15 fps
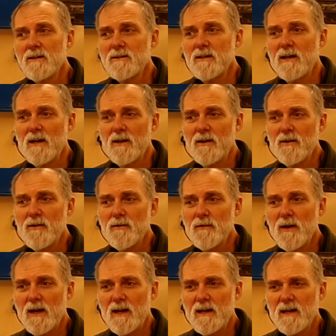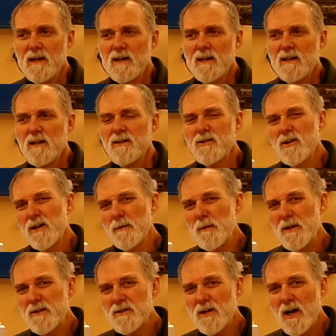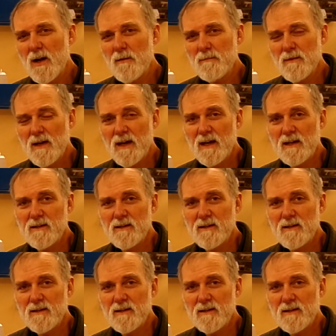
So it took a little bit of time